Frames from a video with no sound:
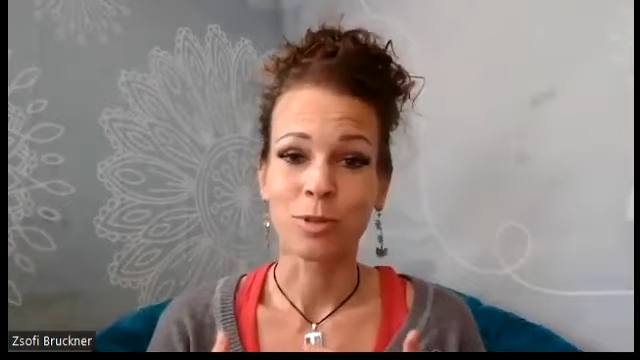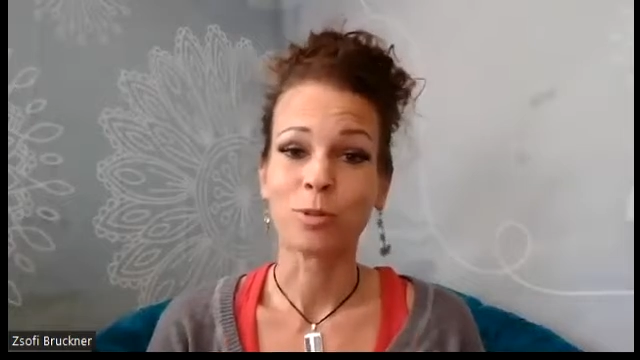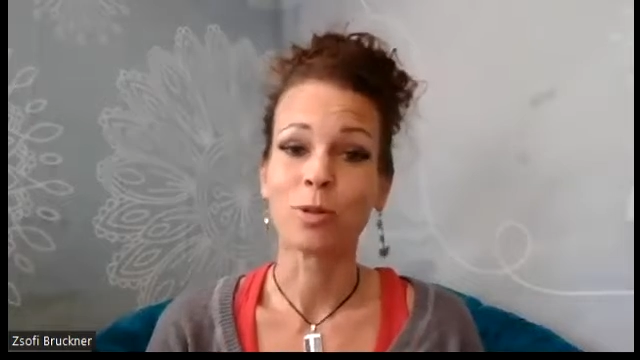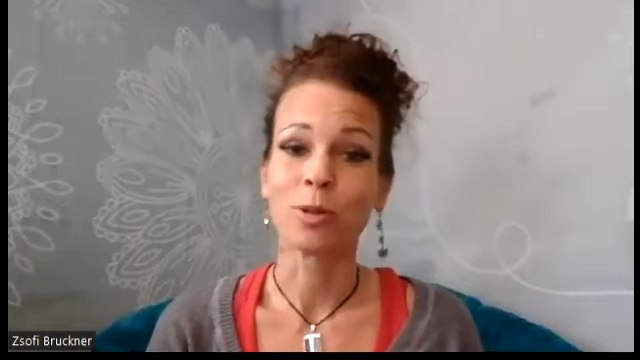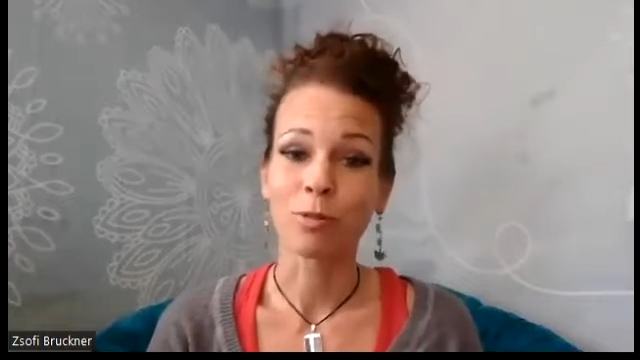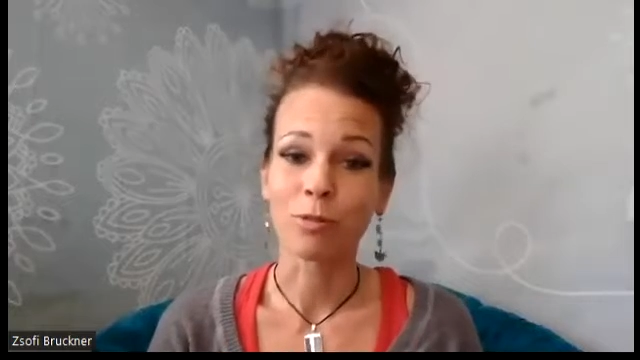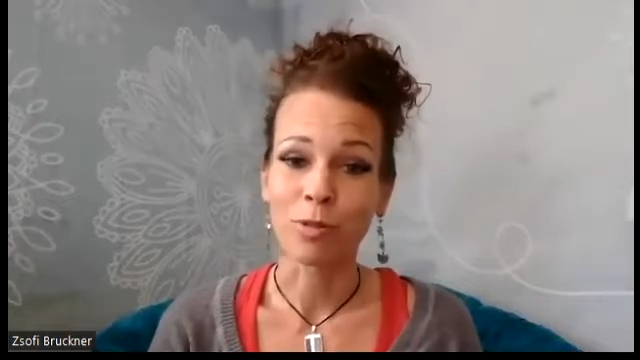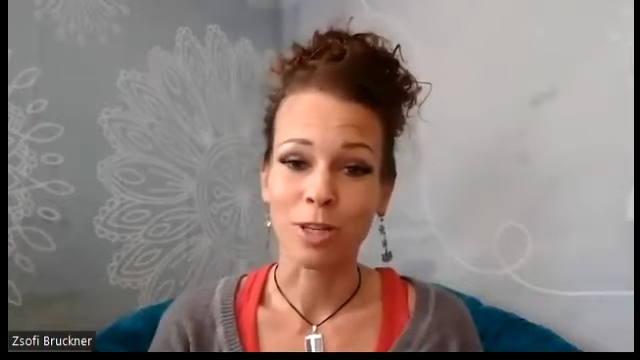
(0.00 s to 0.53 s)

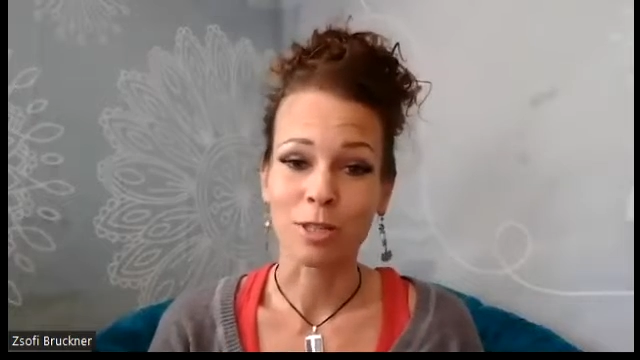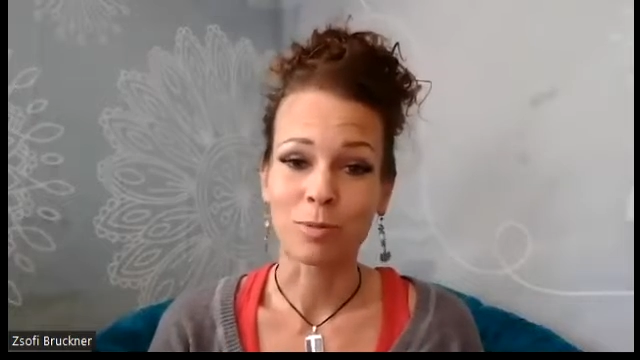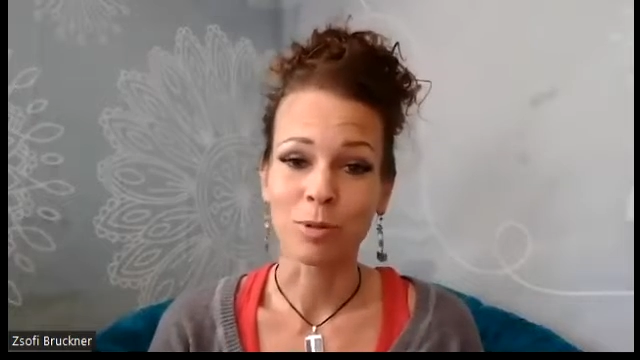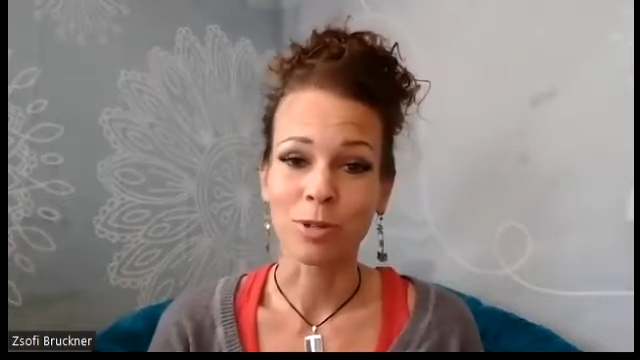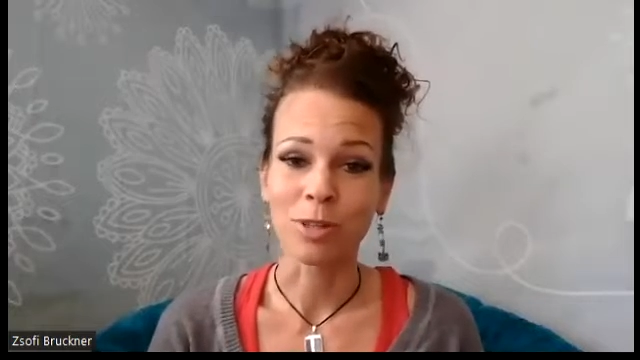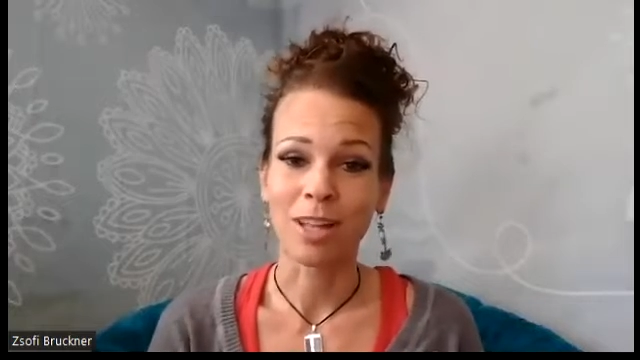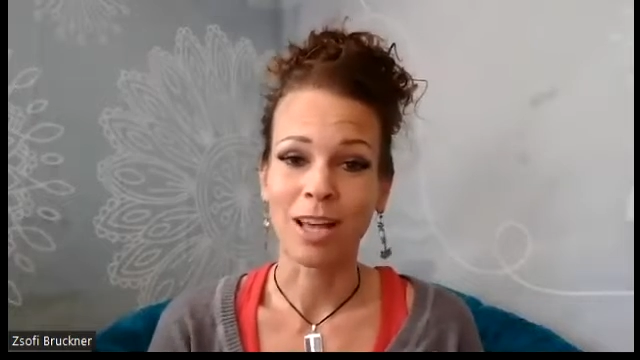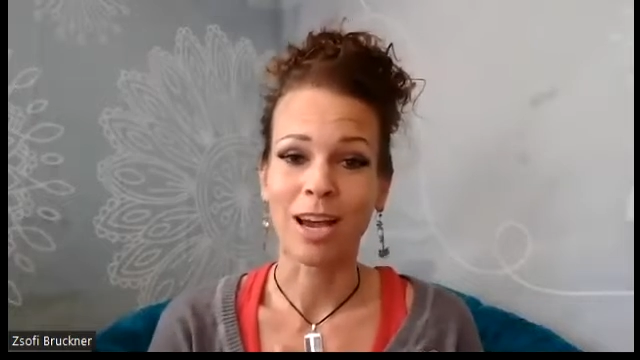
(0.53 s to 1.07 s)
doing a
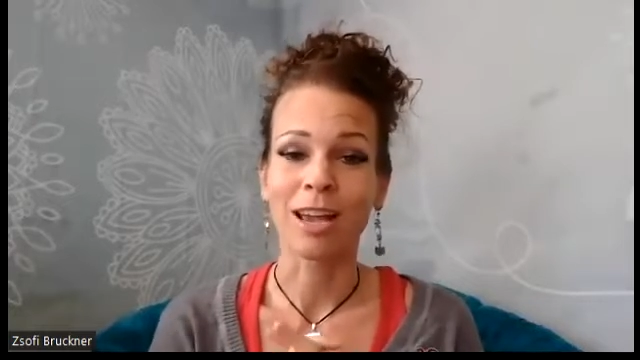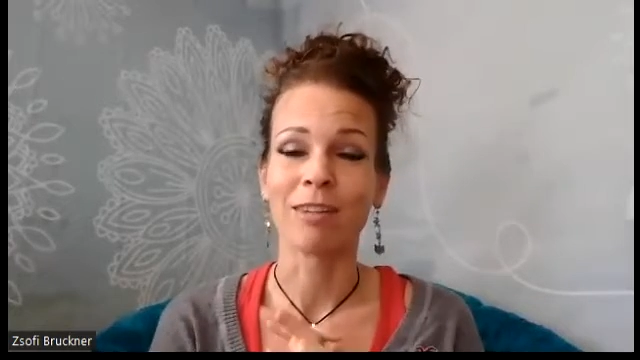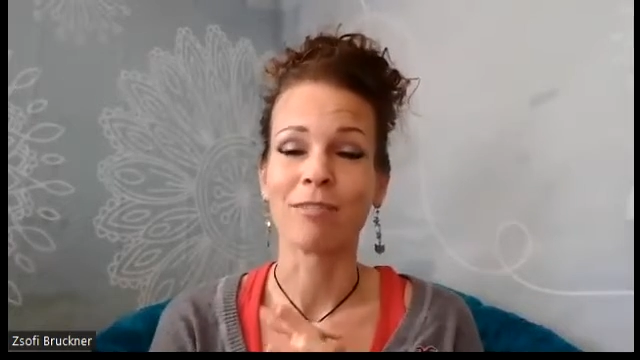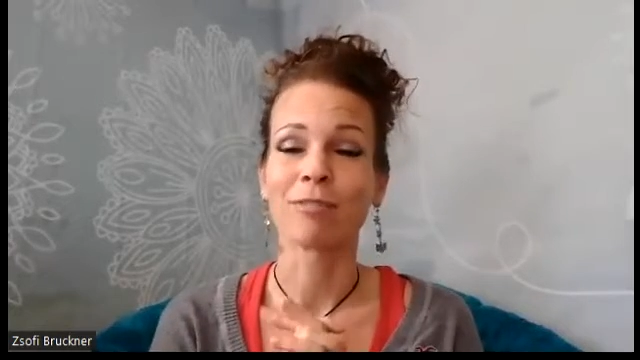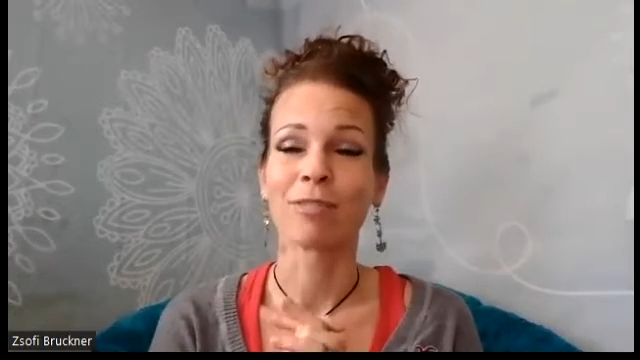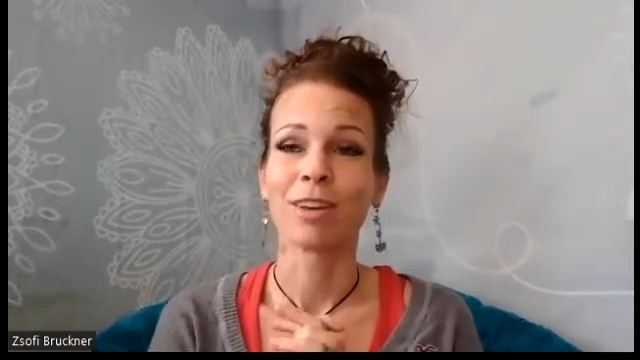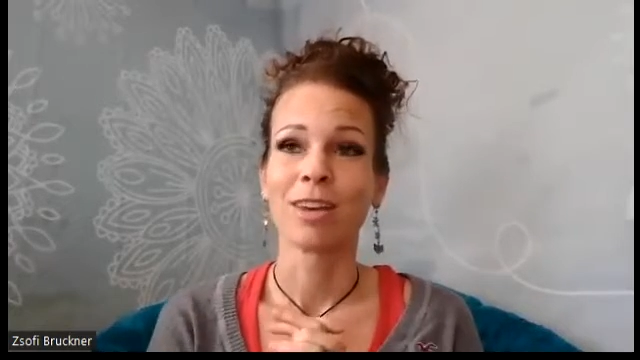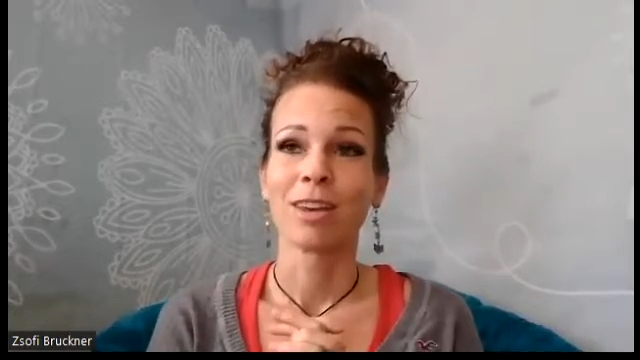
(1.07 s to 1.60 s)
Facebook Live.